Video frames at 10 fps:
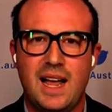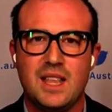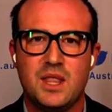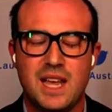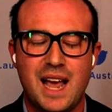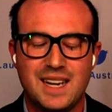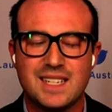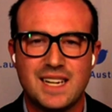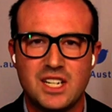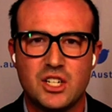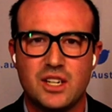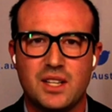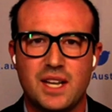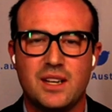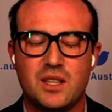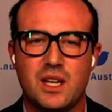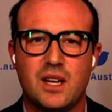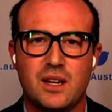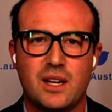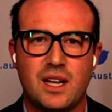The annexation that
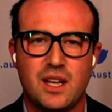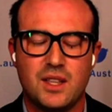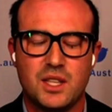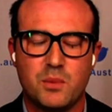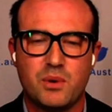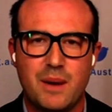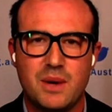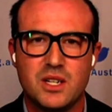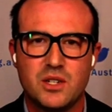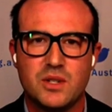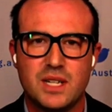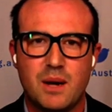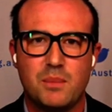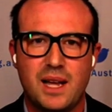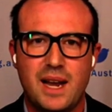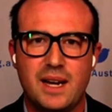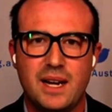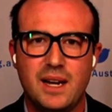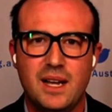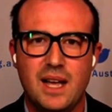the Prime Minister is now
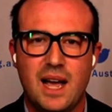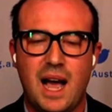planning